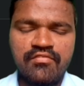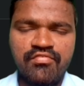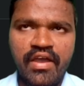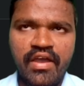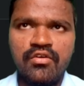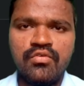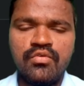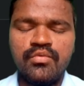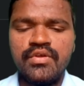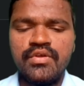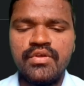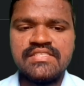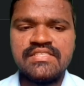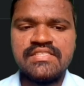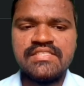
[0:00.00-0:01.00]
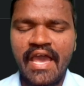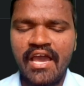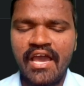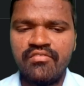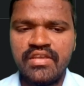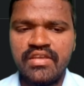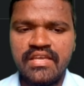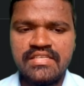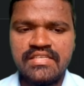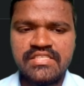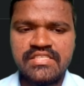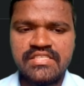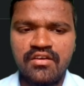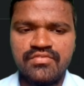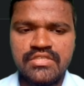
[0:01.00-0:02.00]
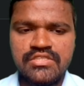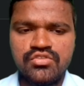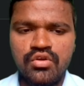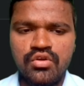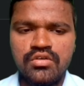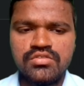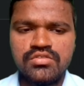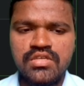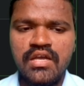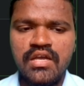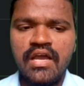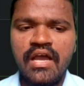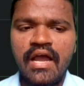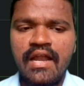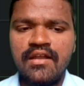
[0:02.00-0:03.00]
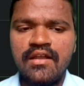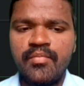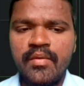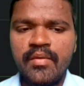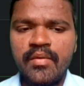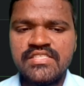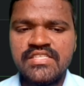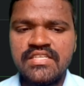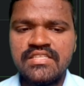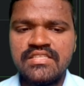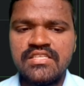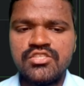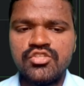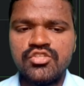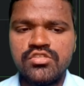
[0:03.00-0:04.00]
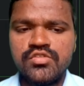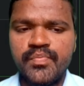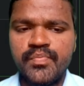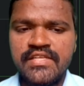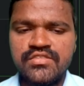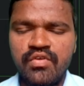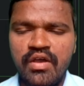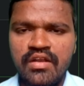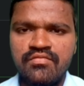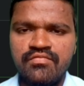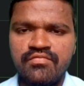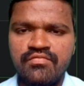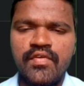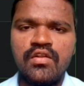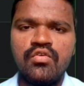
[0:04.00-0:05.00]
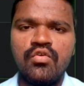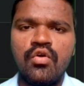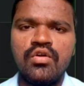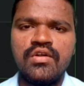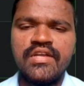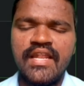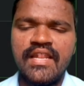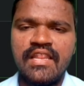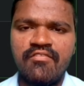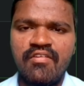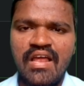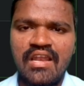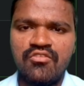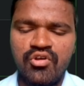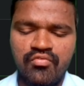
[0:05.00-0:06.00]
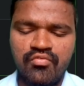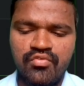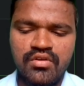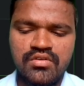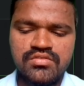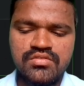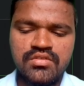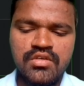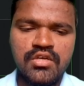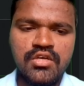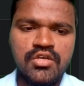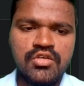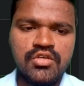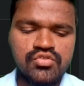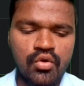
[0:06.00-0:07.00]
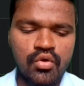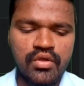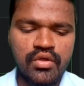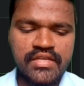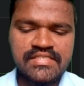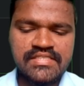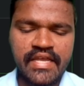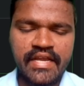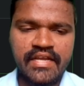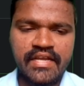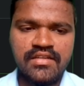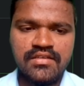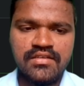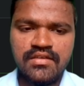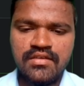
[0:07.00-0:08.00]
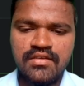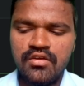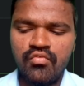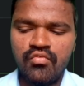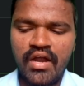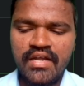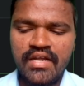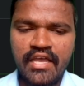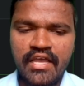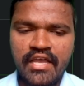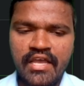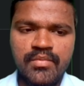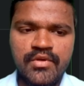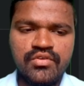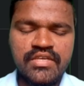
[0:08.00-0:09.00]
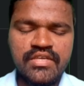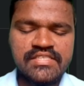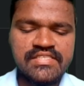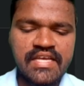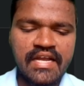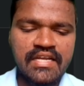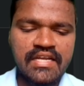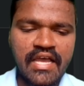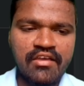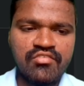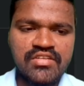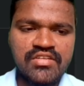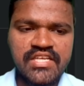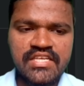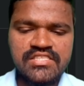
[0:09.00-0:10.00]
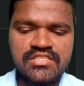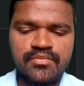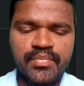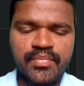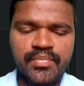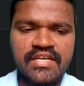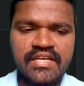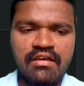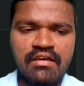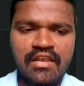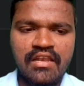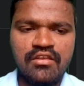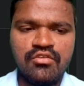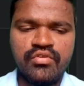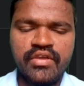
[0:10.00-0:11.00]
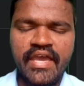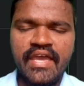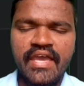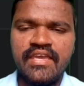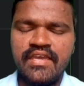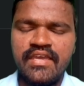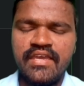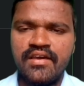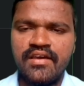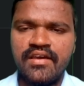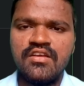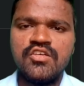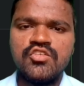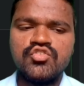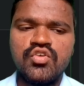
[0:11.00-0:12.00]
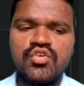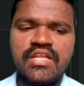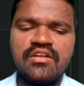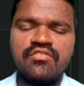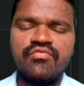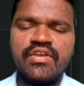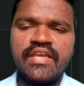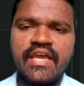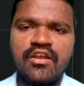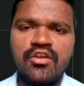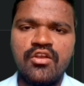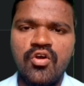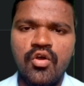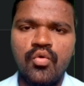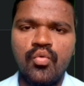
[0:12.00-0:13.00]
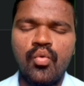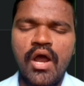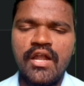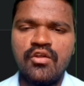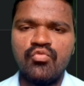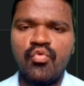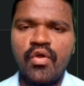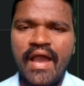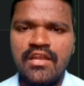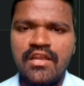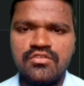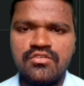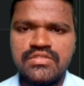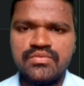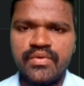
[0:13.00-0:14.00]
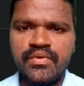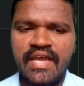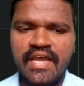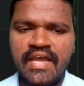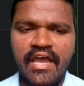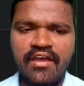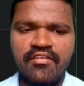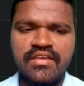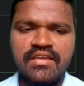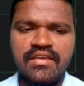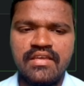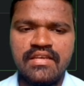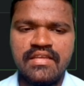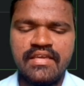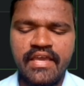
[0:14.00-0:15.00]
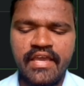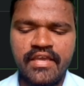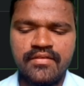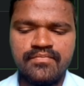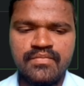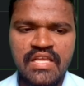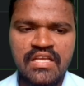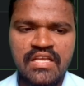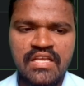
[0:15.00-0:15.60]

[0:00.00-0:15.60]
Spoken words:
5 is having inside of this rows, and by mentioning this rows plus 1, we will go till the value of rows. So inside, what I will be doing is that I will just print the value k here, so that we can know what values we are having in k.